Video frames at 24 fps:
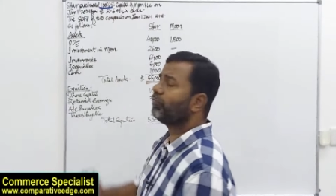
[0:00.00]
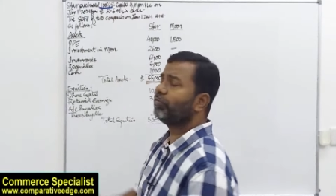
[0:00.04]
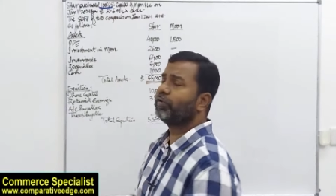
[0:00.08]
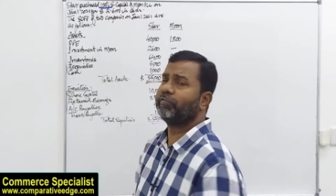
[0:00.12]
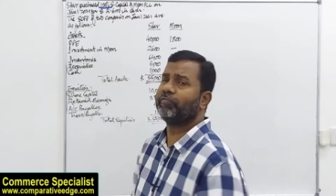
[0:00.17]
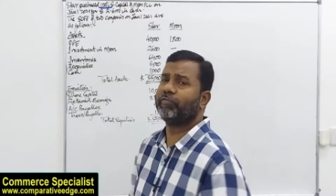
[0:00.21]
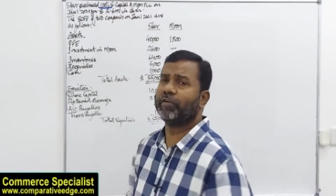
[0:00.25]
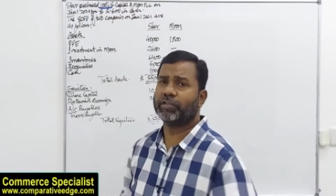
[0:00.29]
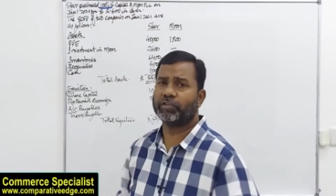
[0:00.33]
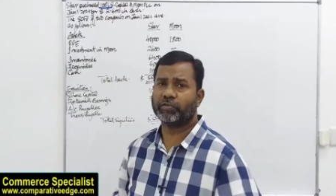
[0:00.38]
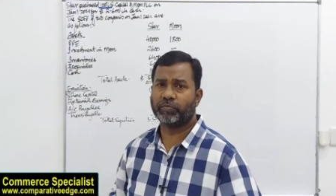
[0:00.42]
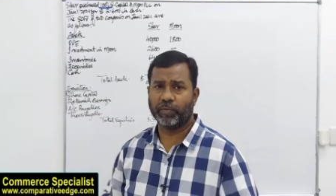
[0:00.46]
of
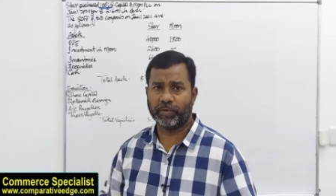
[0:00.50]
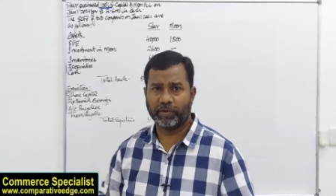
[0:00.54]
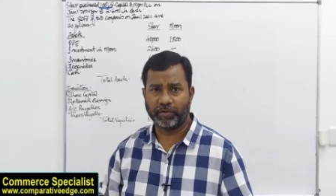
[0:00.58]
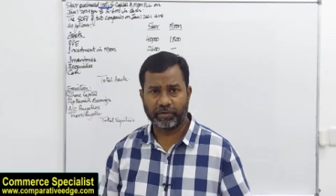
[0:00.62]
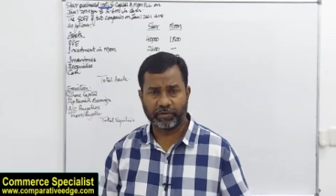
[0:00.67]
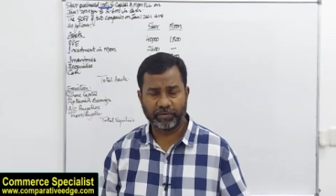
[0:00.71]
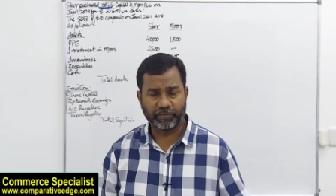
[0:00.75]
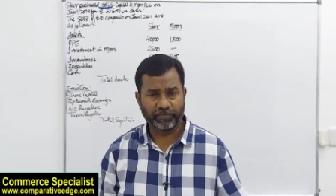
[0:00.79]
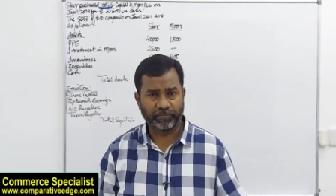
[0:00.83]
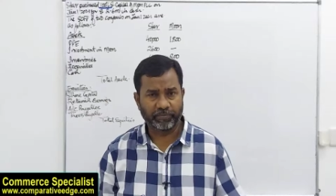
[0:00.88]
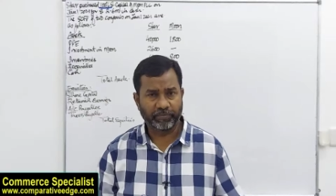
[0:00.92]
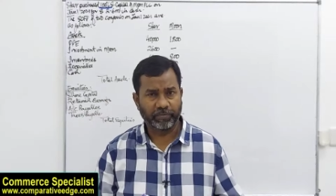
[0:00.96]

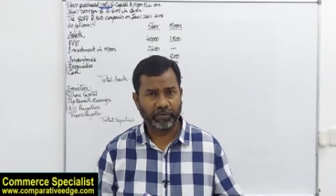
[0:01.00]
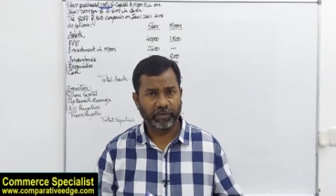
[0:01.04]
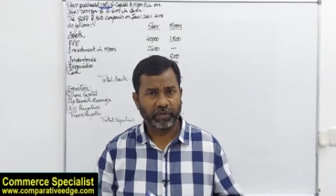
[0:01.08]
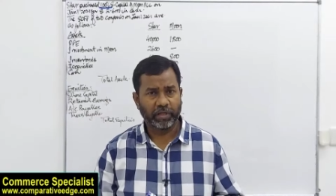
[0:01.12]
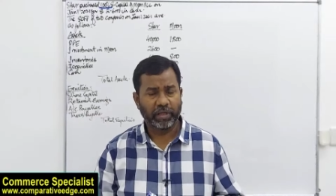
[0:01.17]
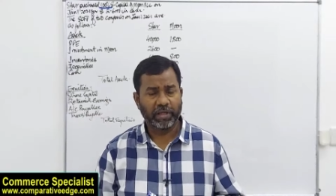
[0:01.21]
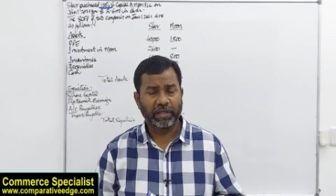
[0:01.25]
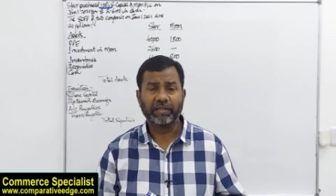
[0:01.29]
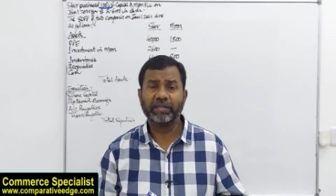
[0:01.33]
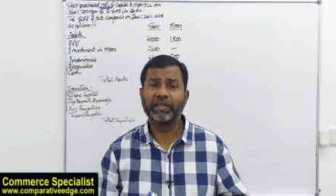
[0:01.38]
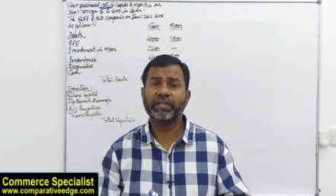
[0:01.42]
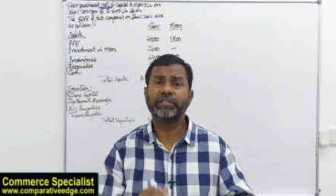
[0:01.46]
investment
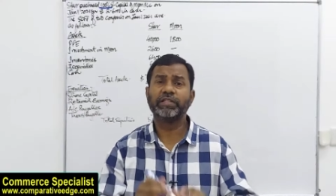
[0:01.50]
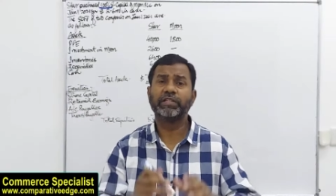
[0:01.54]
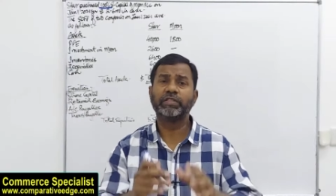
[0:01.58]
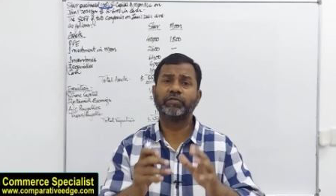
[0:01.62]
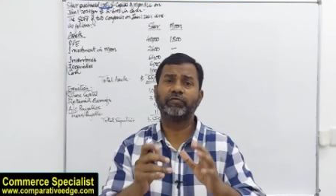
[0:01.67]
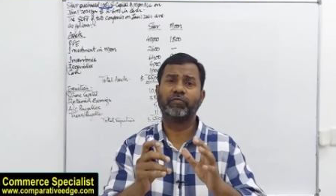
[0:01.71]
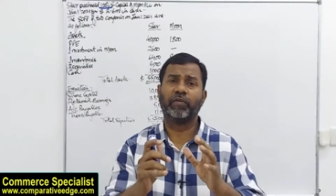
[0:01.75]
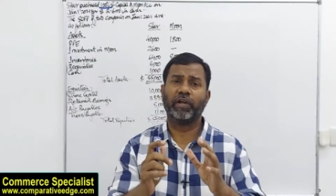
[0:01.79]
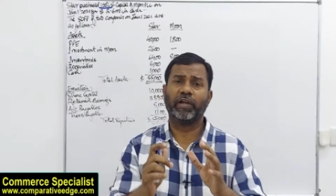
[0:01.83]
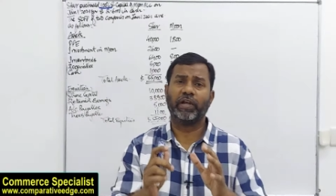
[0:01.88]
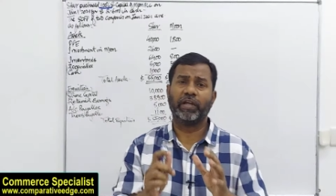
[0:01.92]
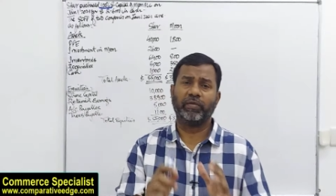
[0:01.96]
this
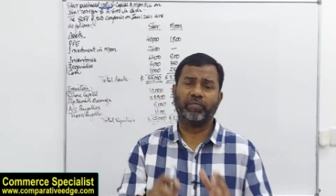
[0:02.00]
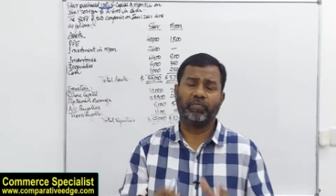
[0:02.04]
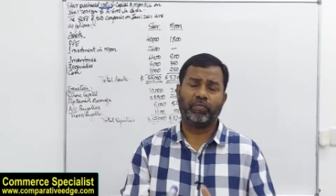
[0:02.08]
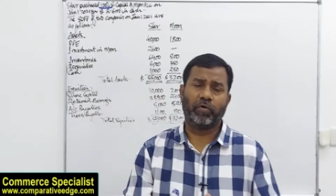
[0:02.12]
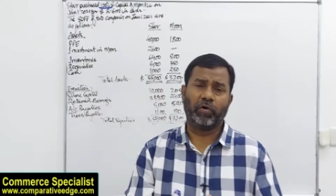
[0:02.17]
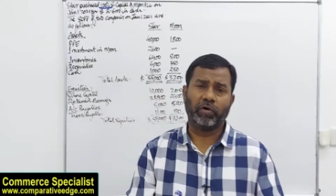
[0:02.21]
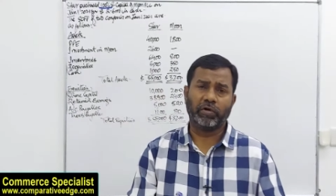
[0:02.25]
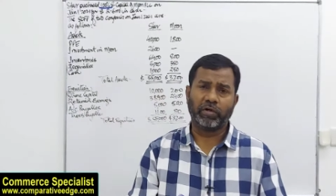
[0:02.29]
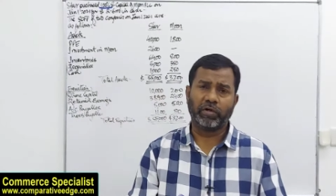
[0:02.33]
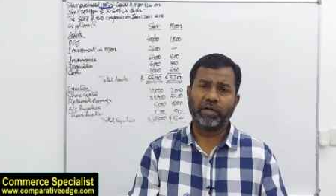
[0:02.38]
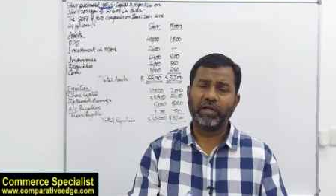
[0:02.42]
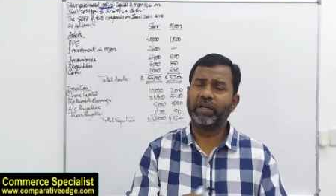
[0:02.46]
is very
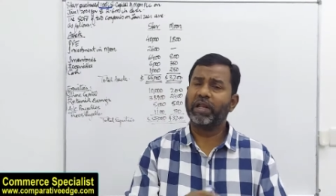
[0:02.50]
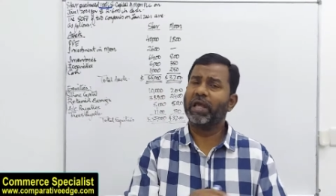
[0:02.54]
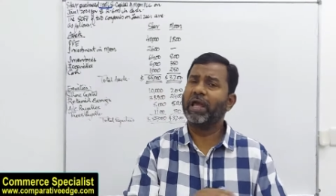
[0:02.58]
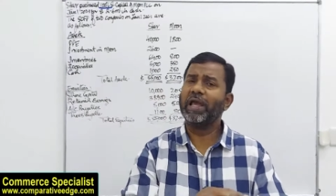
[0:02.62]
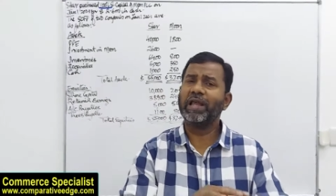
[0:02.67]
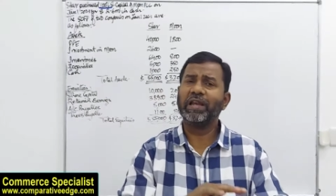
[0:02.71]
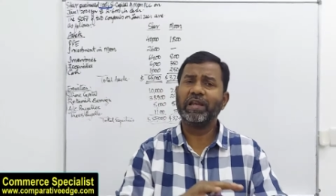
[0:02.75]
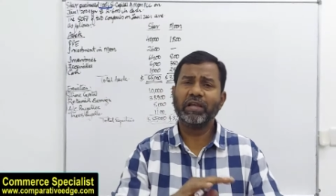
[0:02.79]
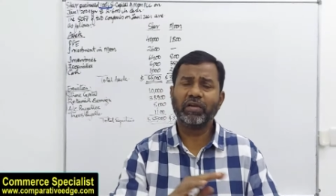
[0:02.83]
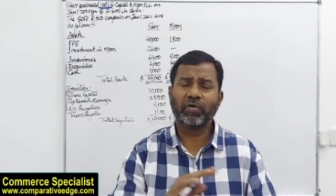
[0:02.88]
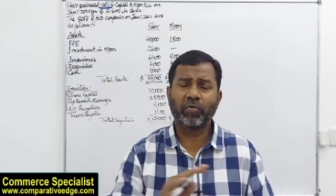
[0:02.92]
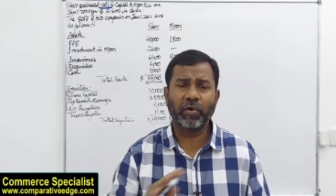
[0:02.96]
important. In
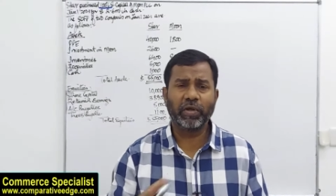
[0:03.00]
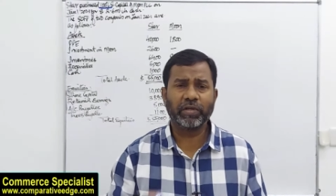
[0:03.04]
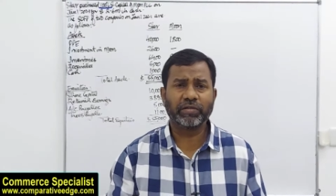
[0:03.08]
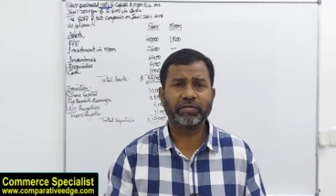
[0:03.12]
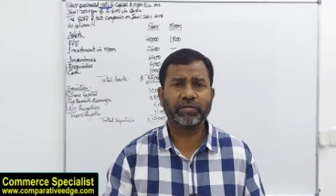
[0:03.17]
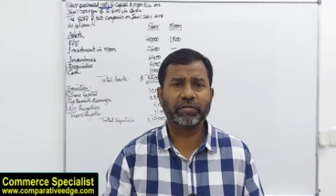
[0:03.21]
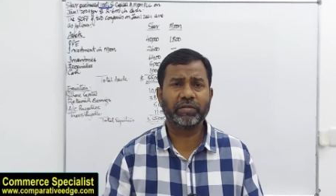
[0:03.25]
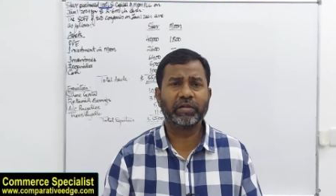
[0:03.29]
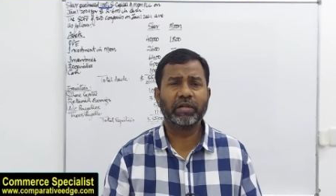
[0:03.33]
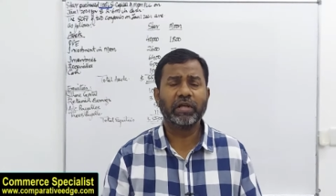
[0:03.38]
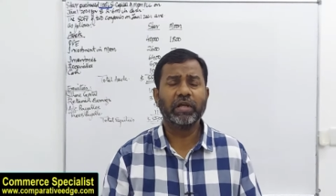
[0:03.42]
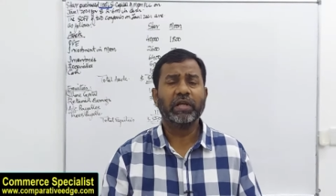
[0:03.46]
any
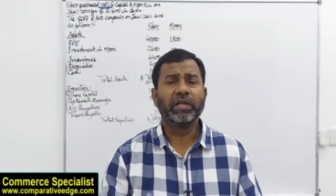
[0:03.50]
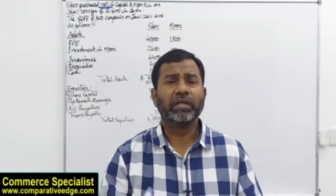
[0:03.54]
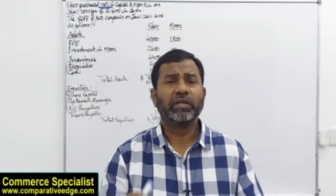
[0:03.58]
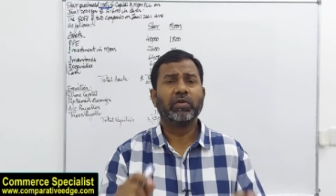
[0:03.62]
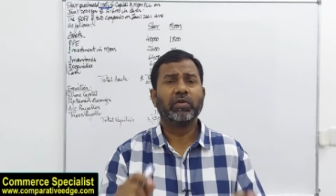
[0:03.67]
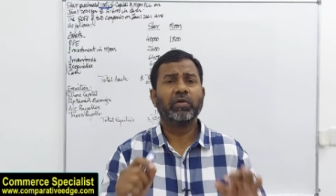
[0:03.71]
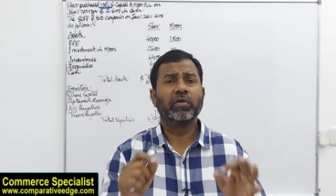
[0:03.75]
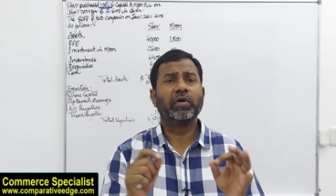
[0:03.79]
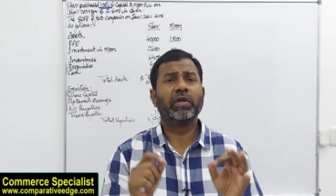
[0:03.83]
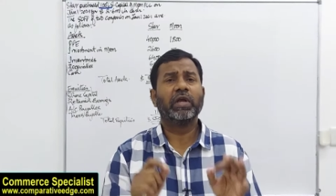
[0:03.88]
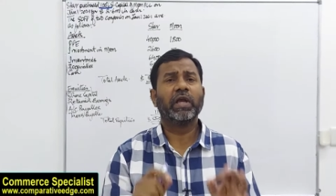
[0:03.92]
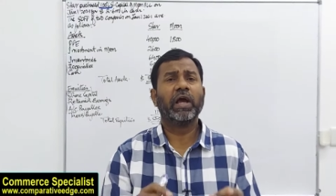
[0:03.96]
question,
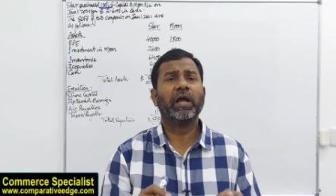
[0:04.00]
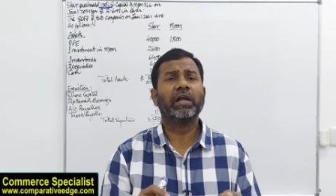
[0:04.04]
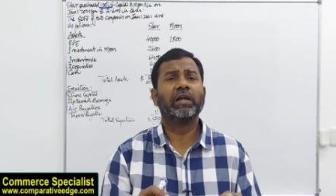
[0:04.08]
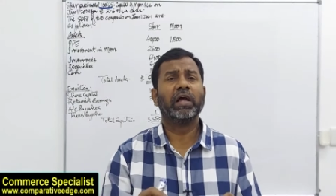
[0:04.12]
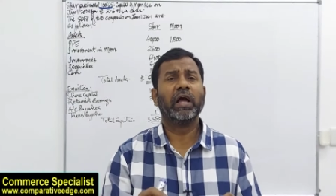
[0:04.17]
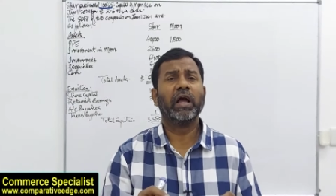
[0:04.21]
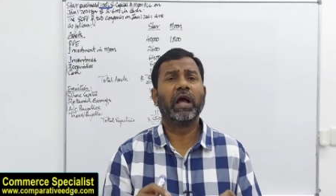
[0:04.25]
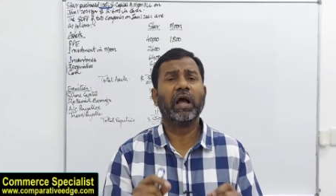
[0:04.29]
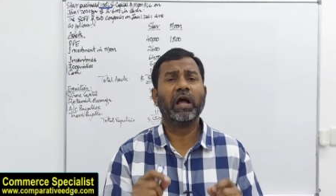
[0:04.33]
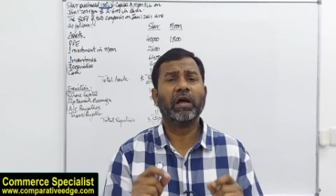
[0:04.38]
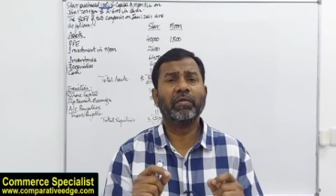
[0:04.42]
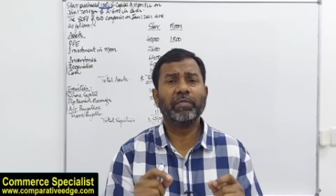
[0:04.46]
you look
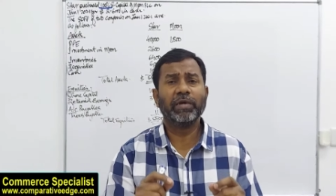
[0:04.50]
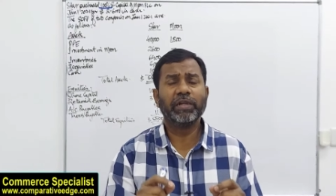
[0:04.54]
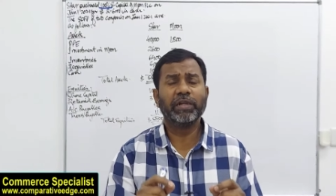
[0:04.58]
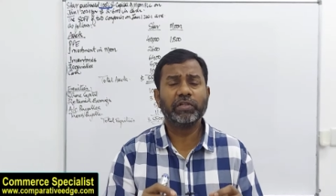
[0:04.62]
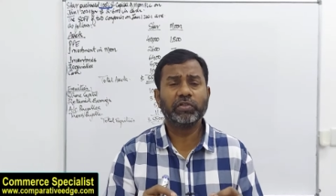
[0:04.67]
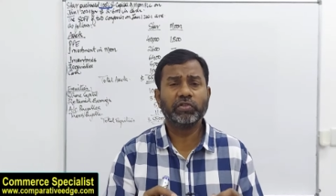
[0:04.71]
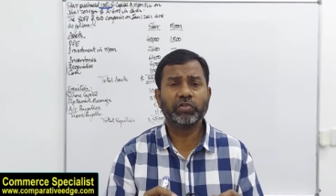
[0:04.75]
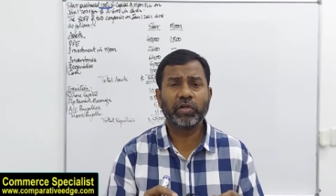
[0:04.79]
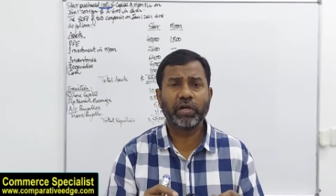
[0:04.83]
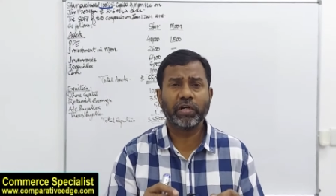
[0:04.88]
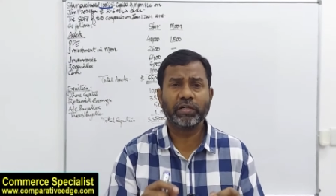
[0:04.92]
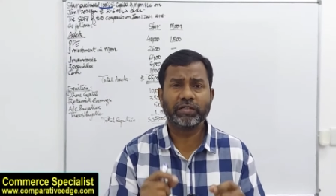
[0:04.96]
at how many
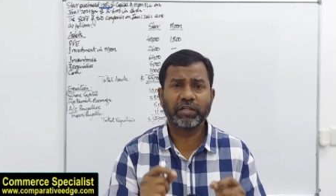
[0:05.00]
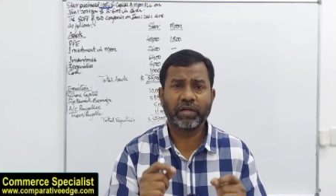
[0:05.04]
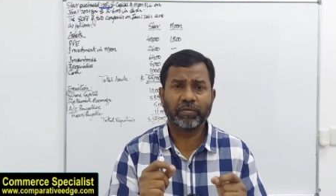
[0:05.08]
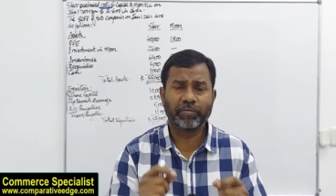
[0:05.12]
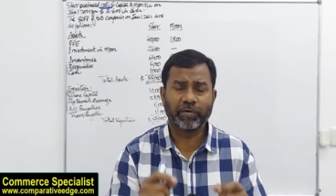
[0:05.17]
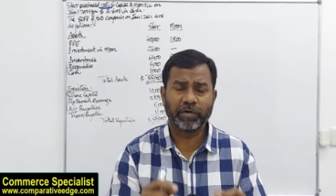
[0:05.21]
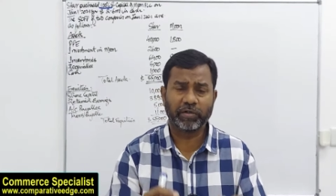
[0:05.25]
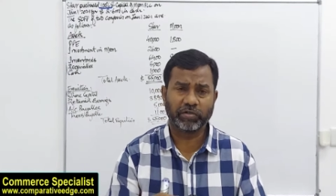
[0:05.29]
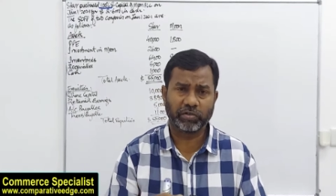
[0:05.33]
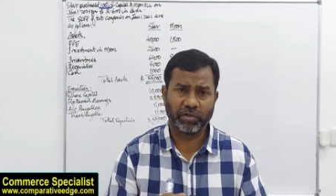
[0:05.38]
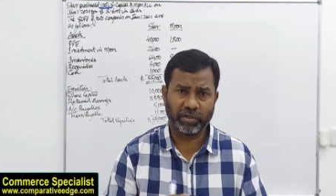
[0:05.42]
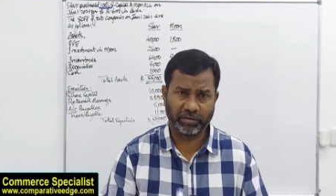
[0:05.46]
shares are
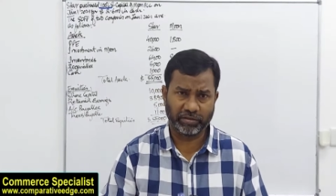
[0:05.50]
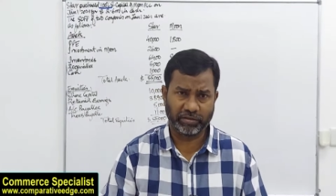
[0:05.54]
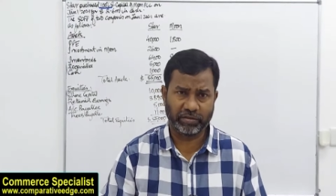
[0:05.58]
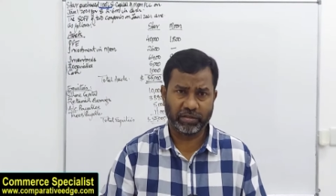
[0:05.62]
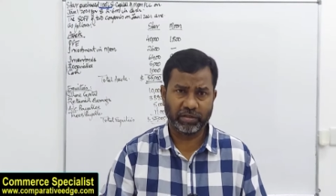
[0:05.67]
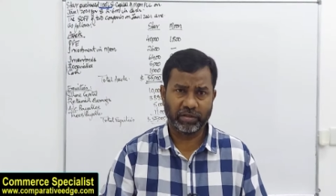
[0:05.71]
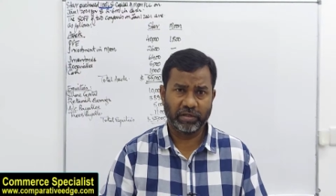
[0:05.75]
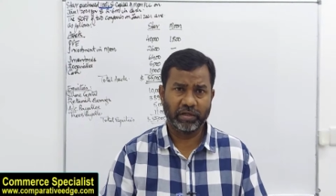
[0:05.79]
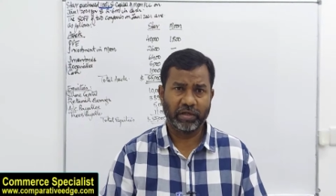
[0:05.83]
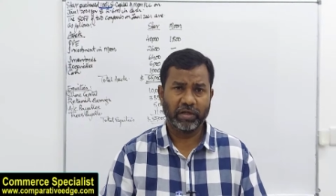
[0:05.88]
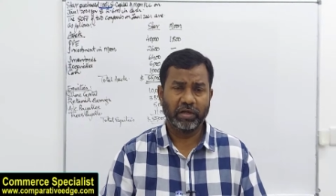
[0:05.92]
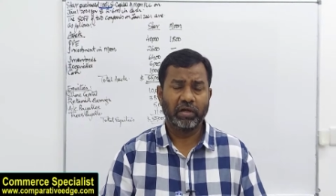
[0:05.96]
purchased.